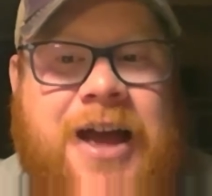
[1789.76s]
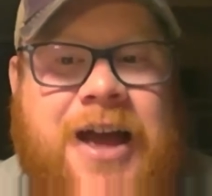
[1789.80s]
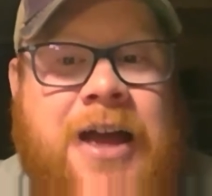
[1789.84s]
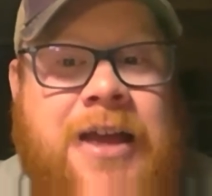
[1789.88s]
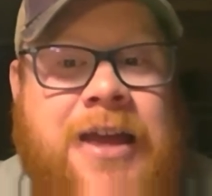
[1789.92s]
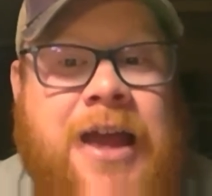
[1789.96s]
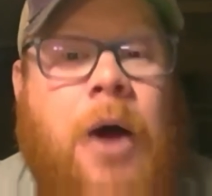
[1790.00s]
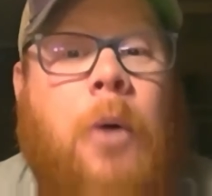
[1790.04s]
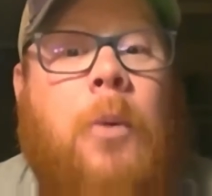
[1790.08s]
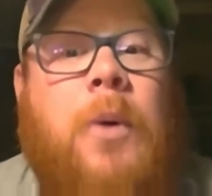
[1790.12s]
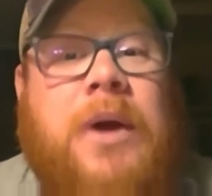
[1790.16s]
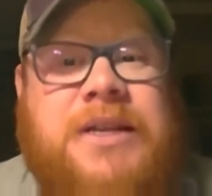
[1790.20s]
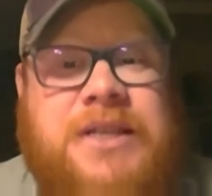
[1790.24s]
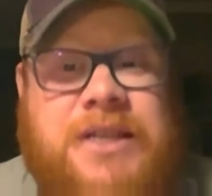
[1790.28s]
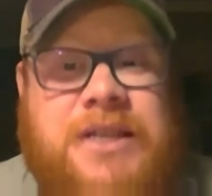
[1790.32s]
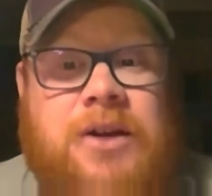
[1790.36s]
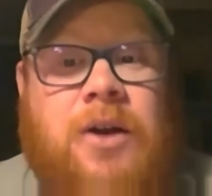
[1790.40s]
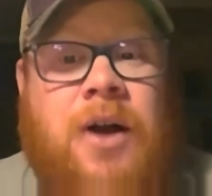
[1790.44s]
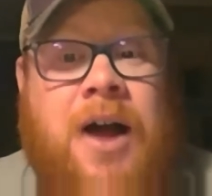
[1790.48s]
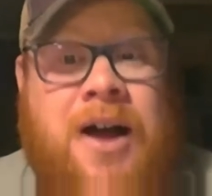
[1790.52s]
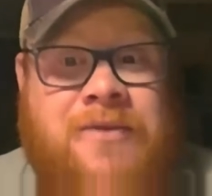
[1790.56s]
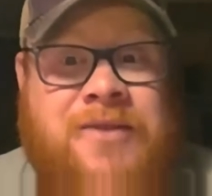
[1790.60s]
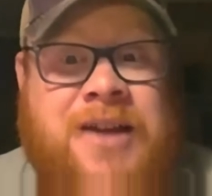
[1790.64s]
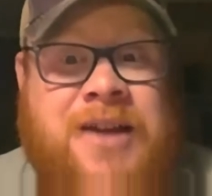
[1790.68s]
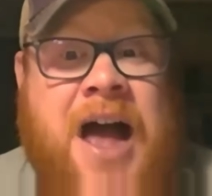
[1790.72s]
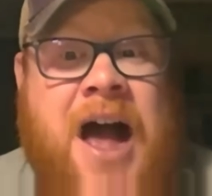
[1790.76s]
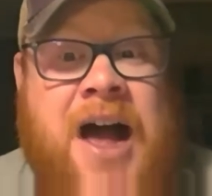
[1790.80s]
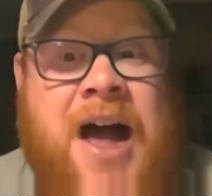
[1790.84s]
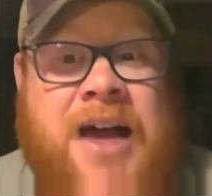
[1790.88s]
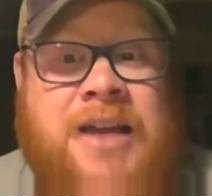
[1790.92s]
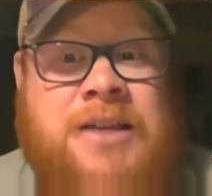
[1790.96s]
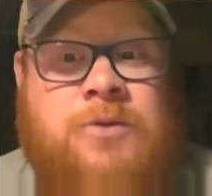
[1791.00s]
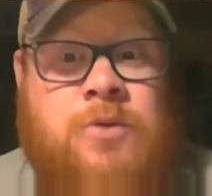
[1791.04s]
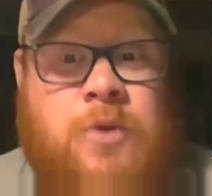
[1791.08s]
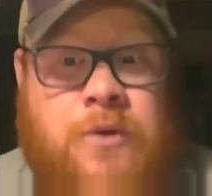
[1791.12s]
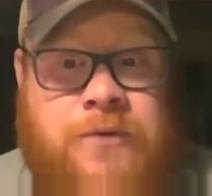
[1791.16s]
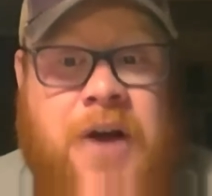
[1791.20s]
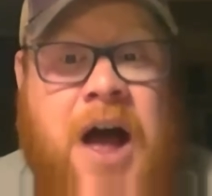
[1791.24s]
Yeah, we still have
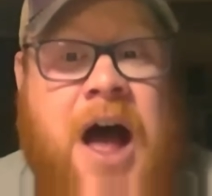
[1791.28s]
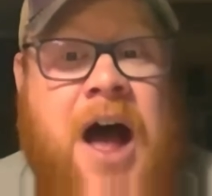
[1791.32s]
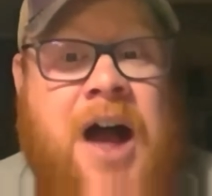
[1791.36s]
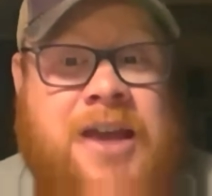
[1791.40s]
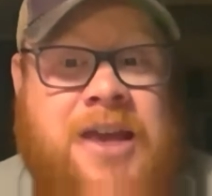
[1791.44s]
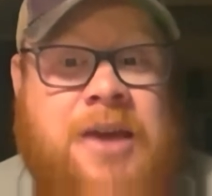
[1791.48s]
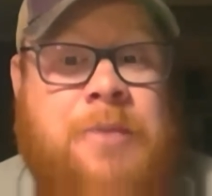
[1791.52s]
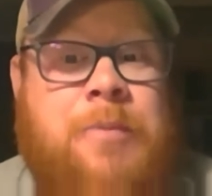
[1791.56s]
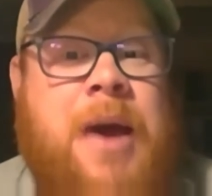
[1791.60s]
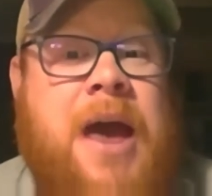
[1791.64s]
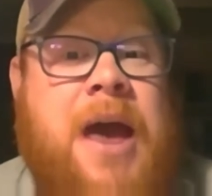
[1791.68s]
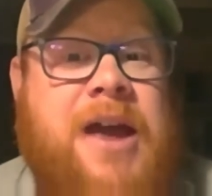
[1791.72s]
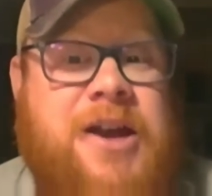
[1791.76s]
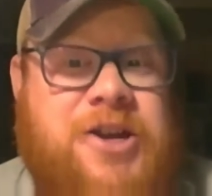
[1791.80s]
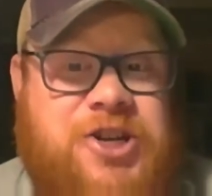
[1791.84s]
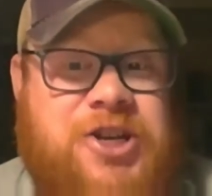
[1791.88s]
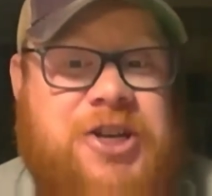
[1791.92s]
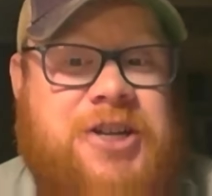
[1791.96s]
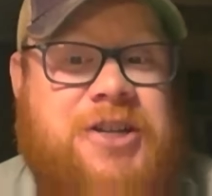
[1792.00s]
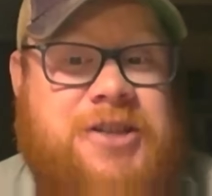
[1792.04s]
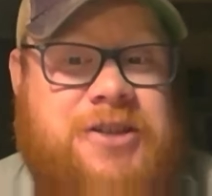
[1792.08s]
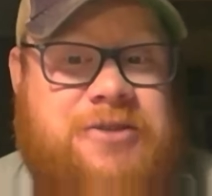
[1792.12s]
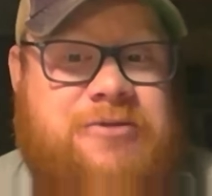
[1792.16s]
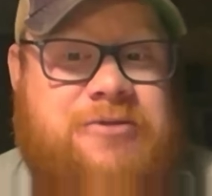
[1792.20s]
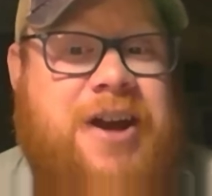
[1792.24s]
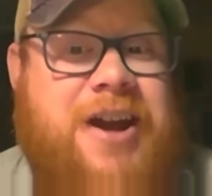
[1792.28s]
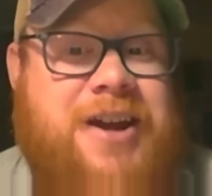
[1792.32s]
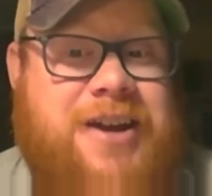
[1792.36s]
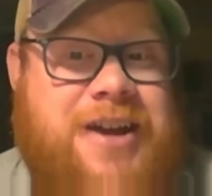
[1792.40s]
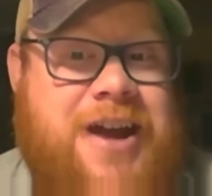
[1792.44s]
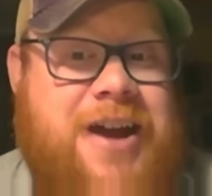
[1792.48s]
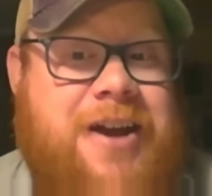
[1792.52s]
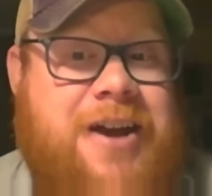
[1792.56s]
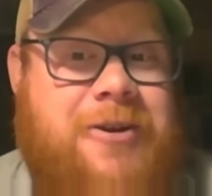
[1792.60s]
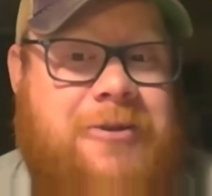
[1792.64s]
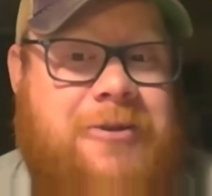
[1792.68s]
guys with occupations right now.